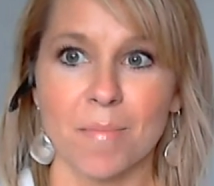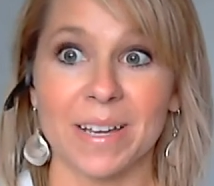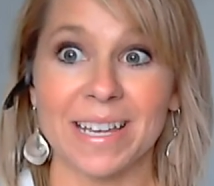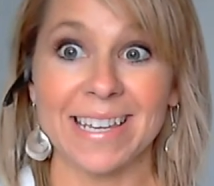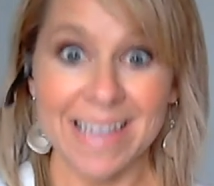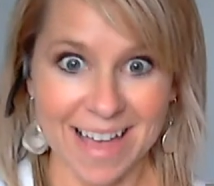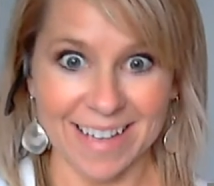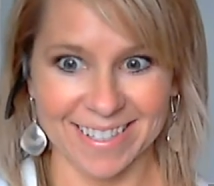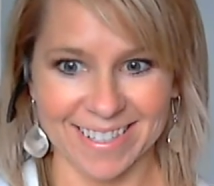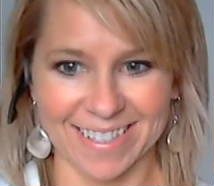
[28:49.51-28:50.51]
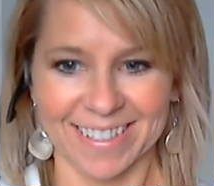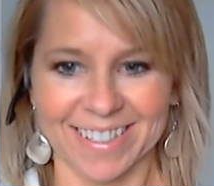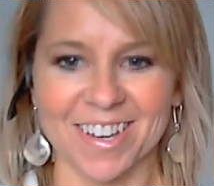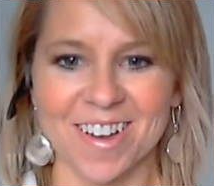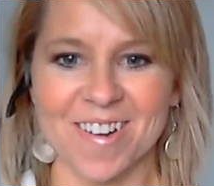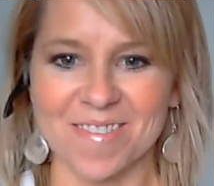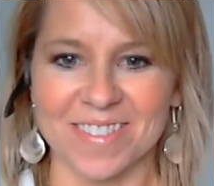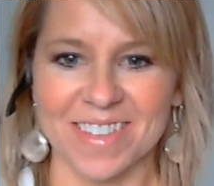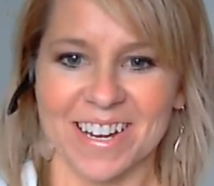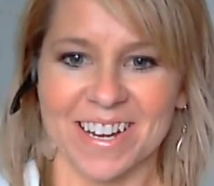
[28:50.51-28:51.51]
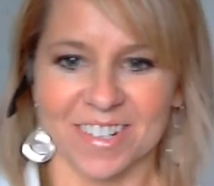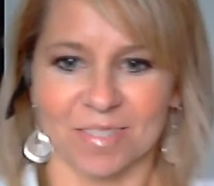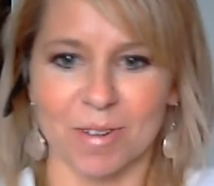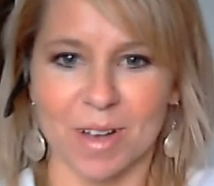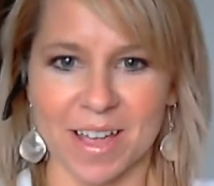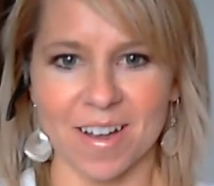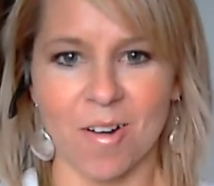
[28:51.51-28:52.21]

But yes, so here's what